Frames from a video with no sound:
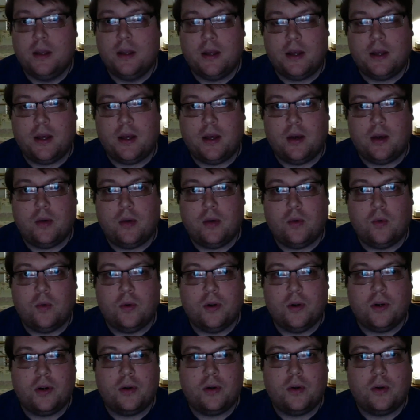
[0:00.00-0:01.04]

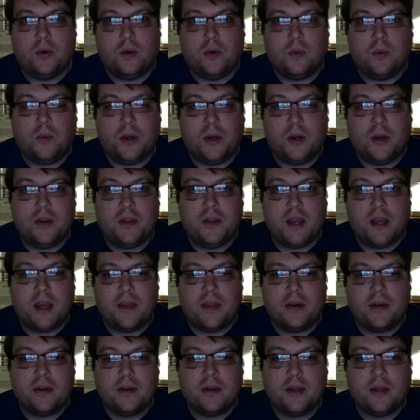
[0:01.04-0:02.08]
or one or the
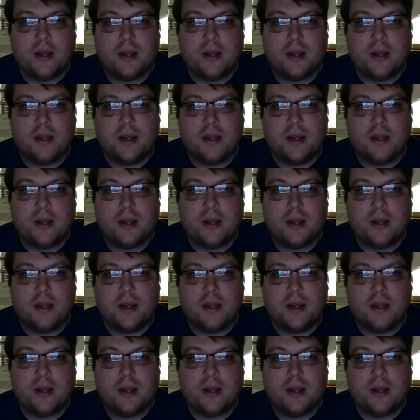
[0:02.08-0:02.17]
other,